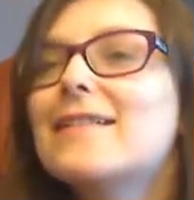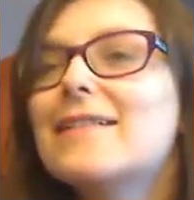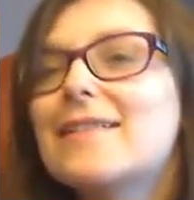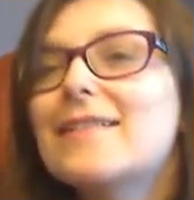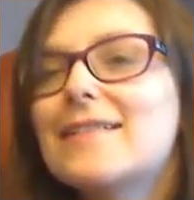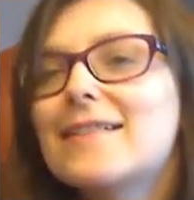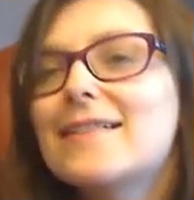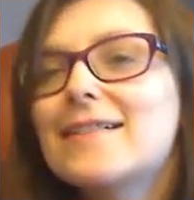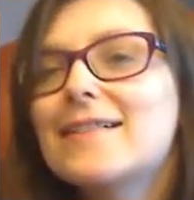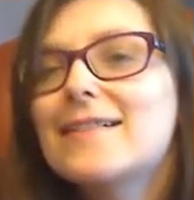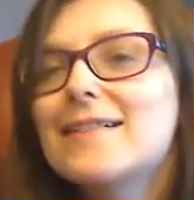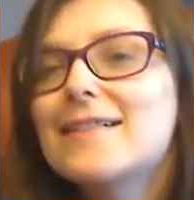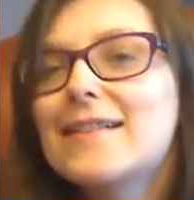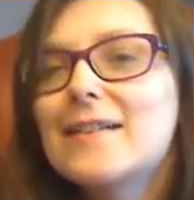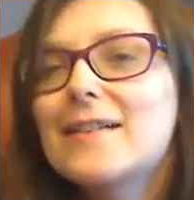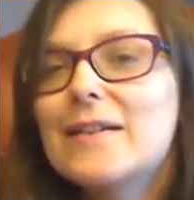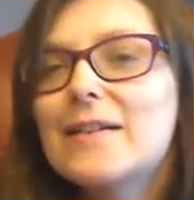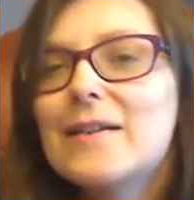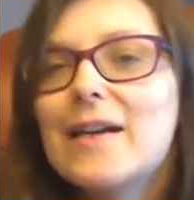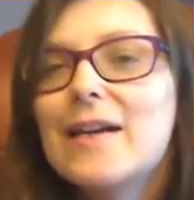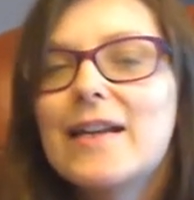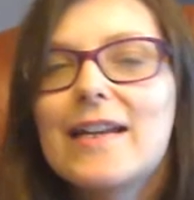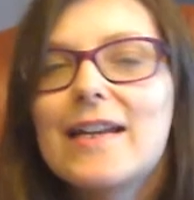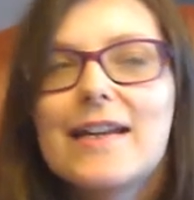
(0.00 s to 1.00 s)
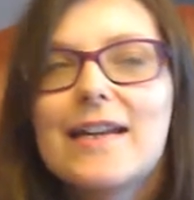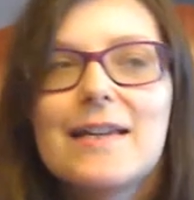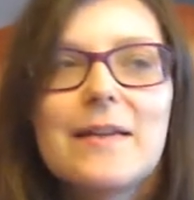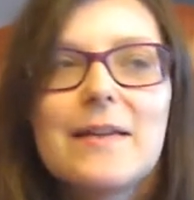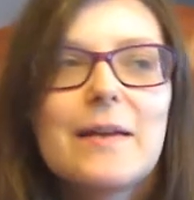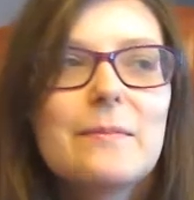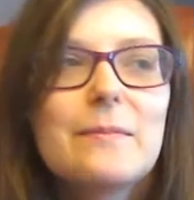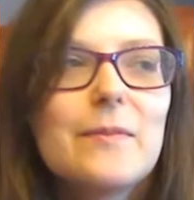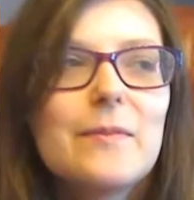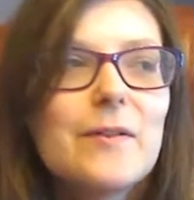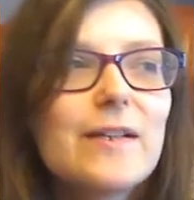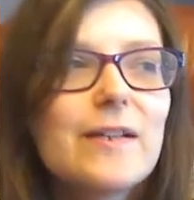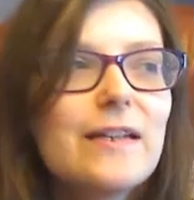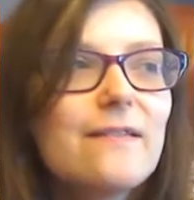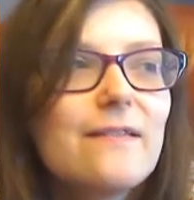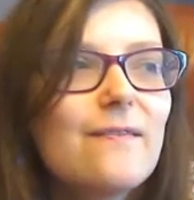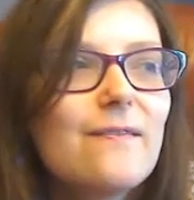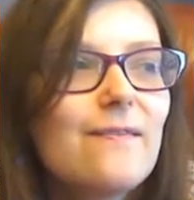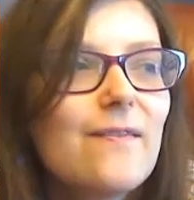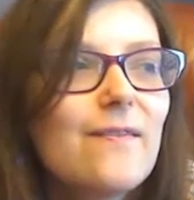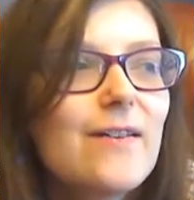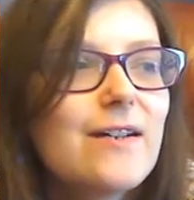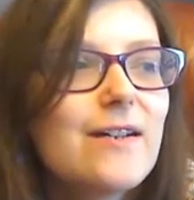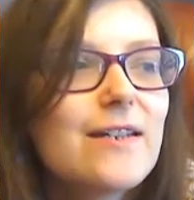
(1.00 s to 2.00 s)
Doctor Who, and I am looking
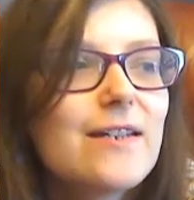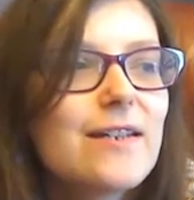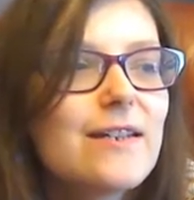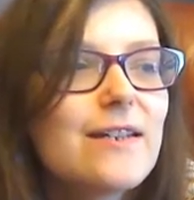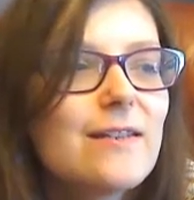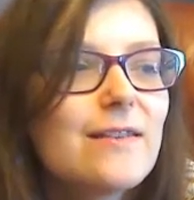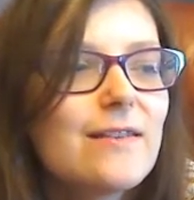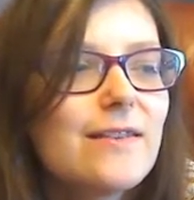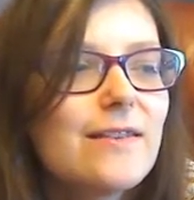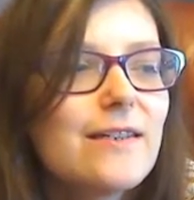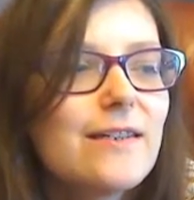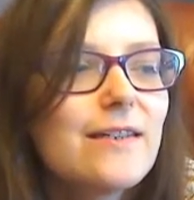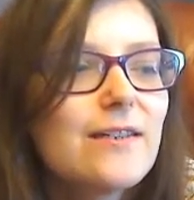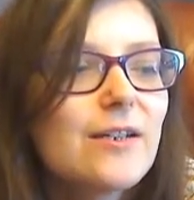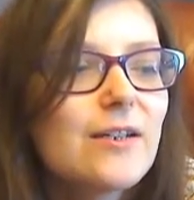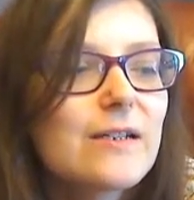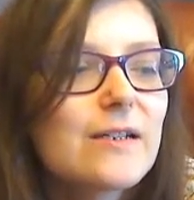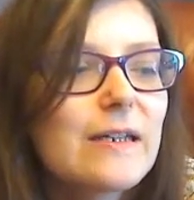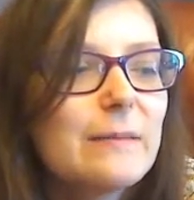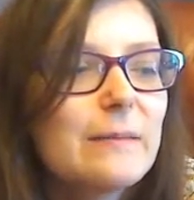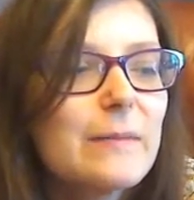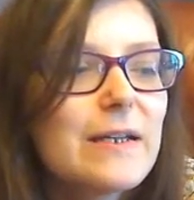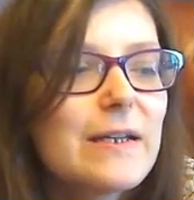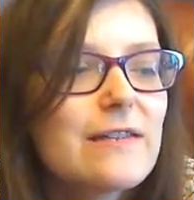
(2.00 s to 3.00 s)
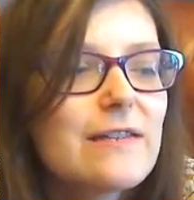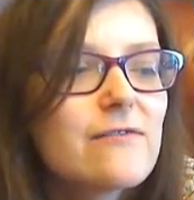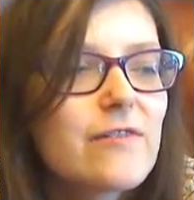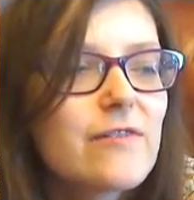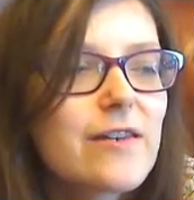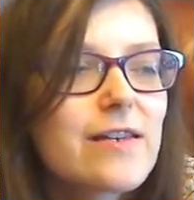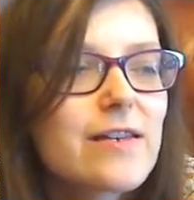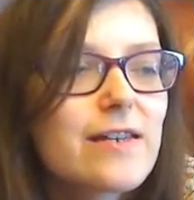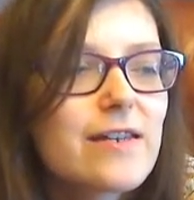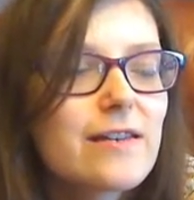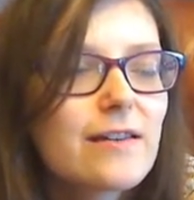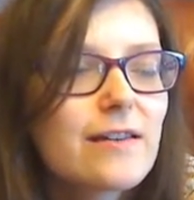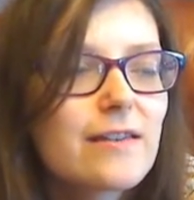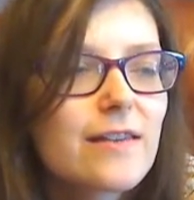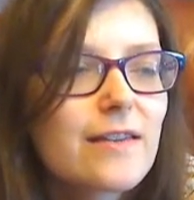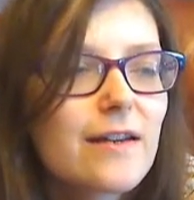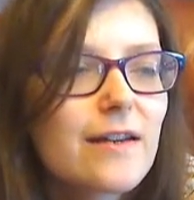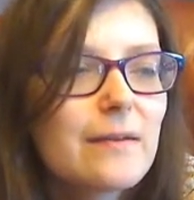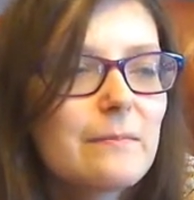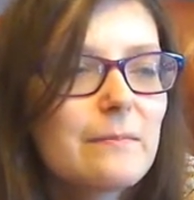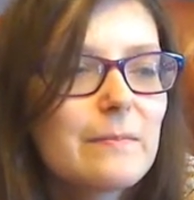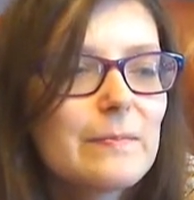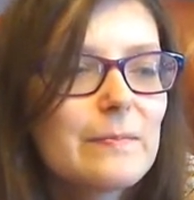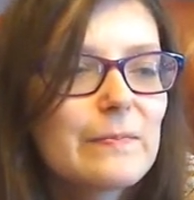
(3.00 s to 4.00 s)
forward to the documentary
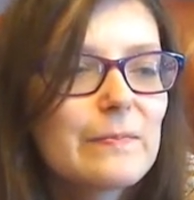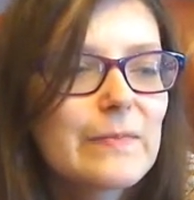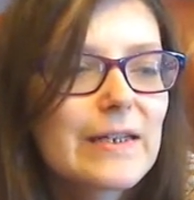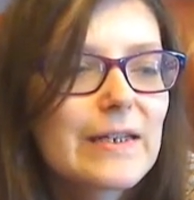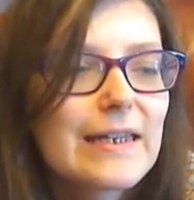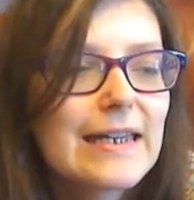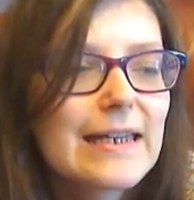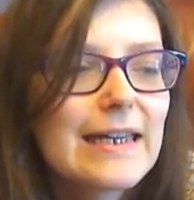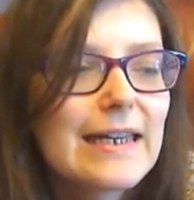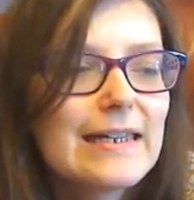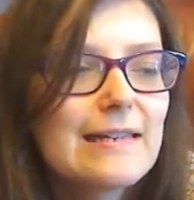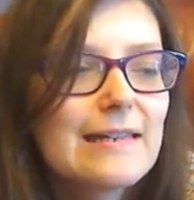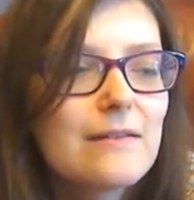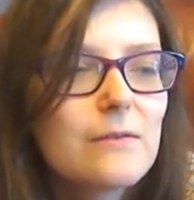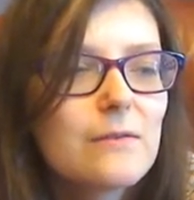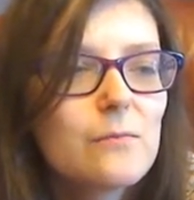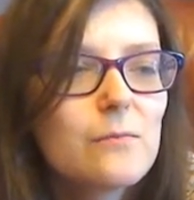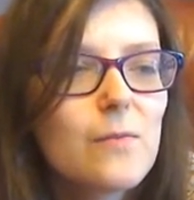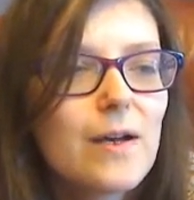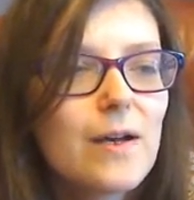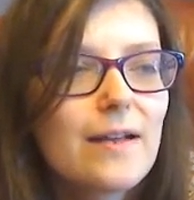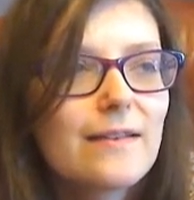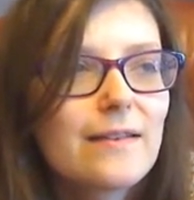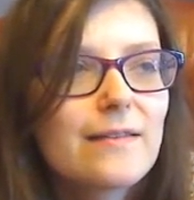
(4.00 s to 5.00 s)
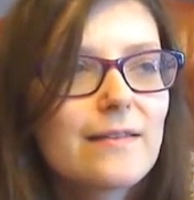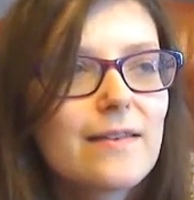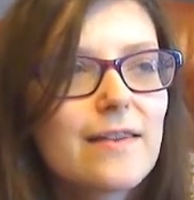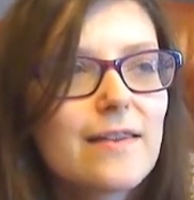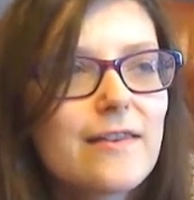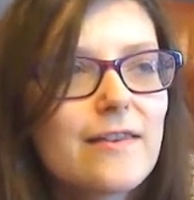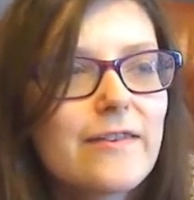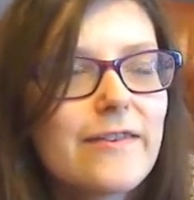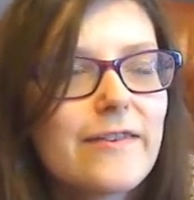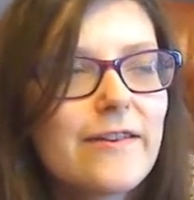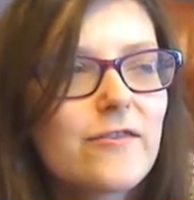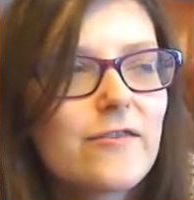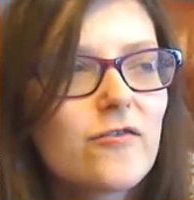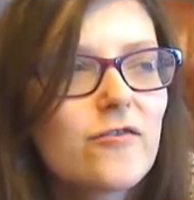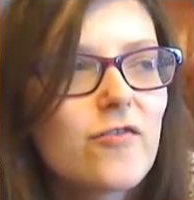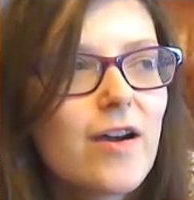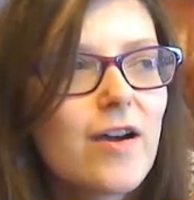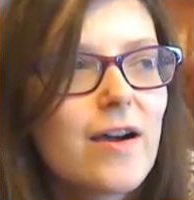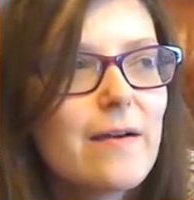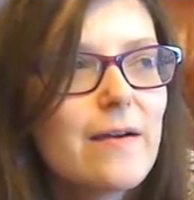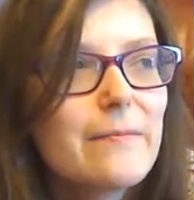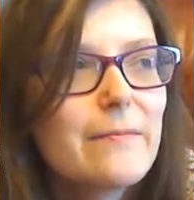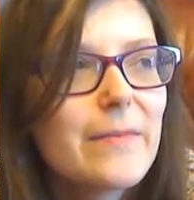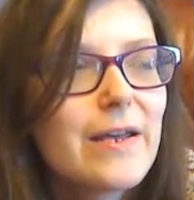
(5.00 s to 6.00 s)
that the
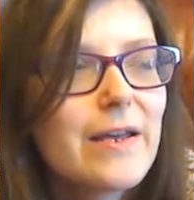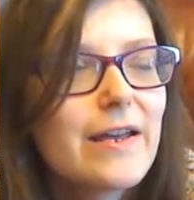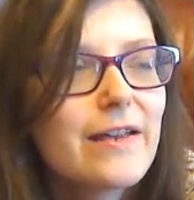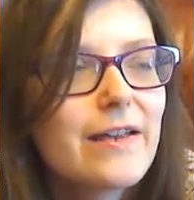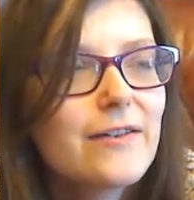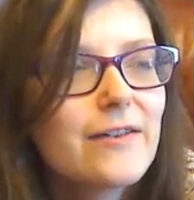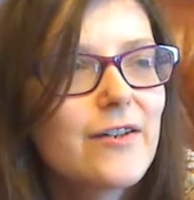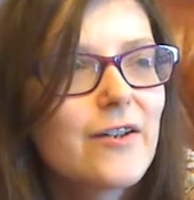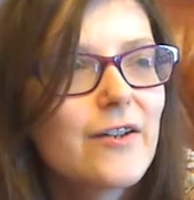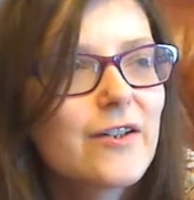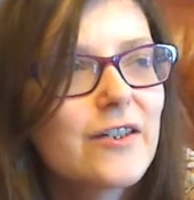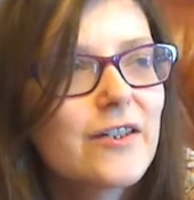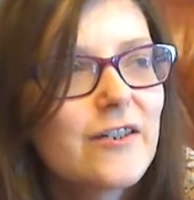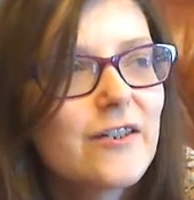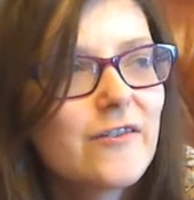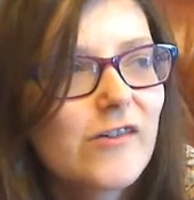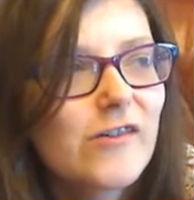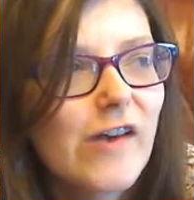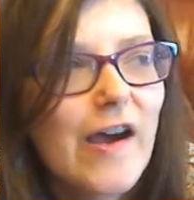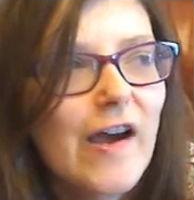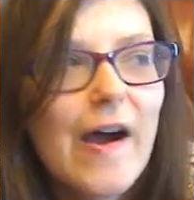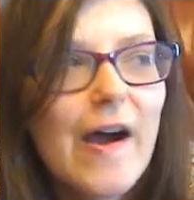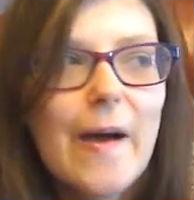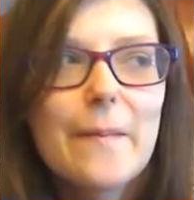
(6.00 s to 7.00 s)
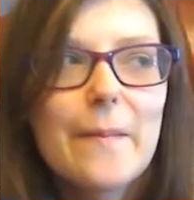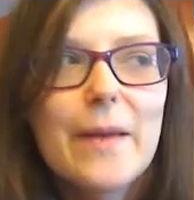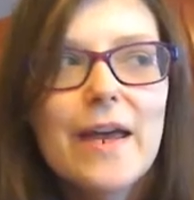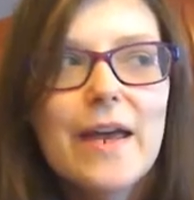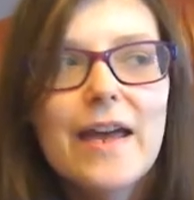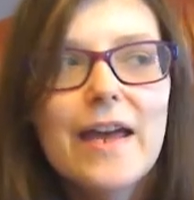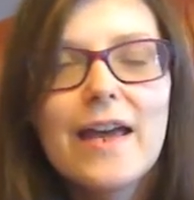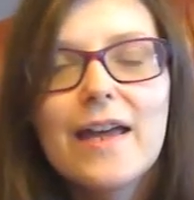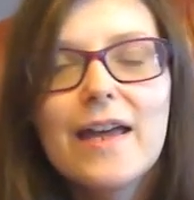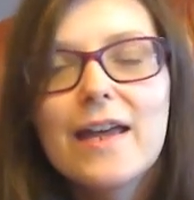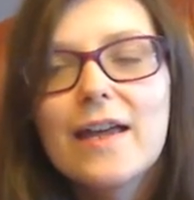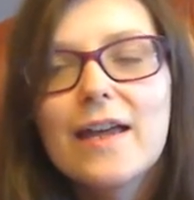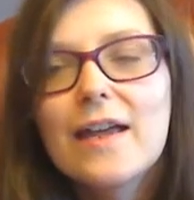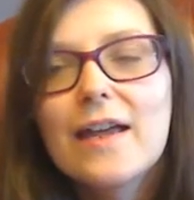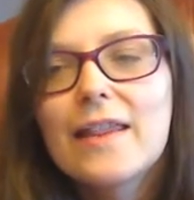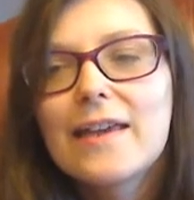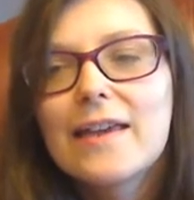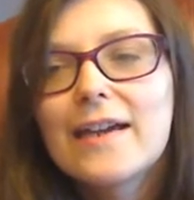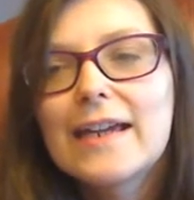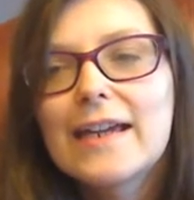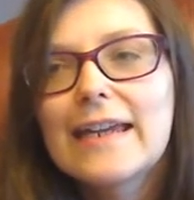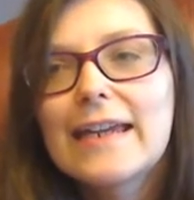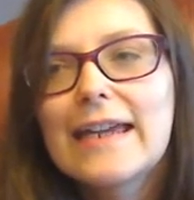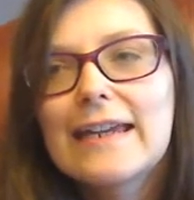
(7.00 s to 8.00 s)
drama, docudrama
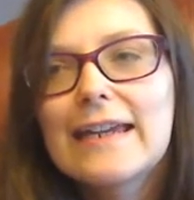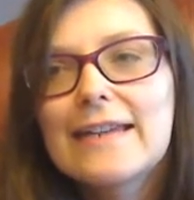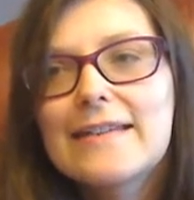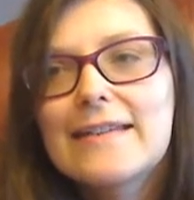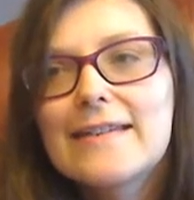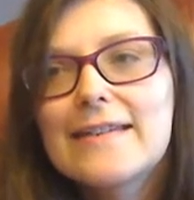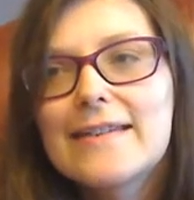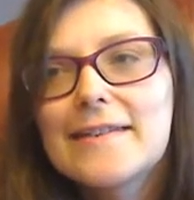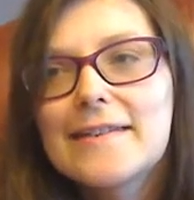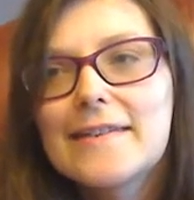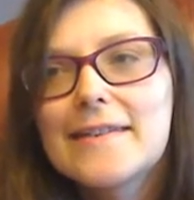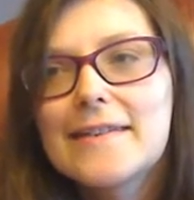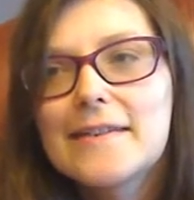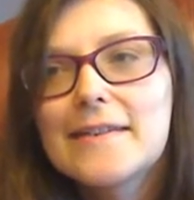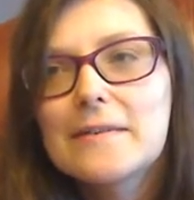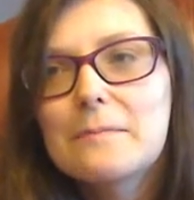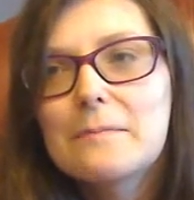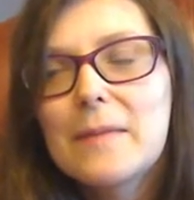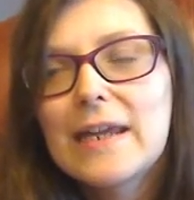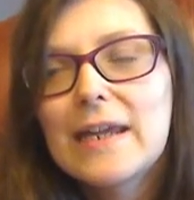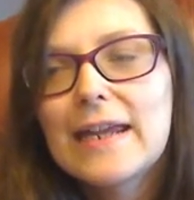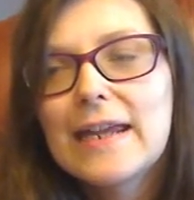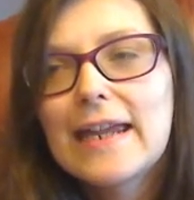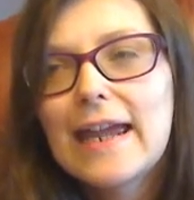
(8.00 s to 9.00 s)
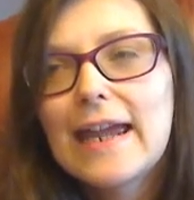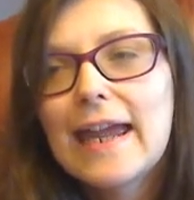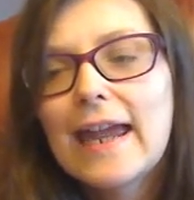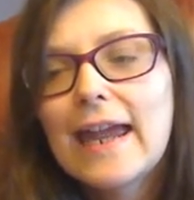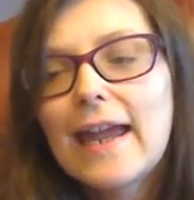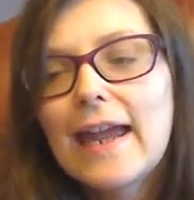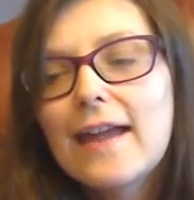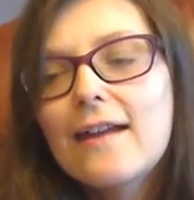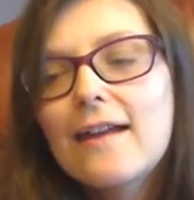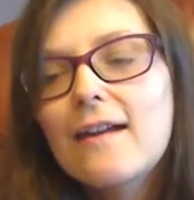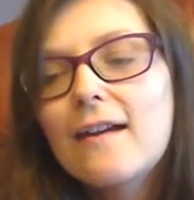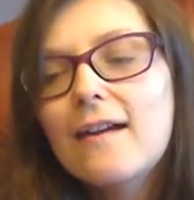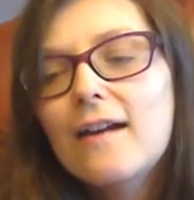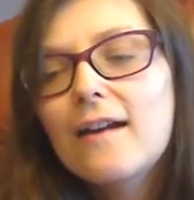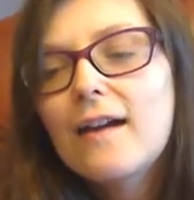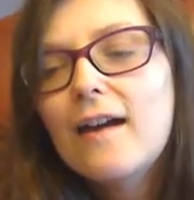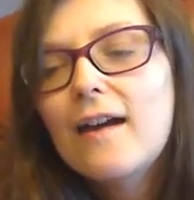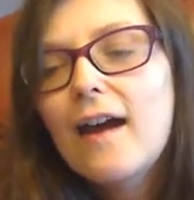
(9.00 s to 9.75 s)
that Gatiss is making,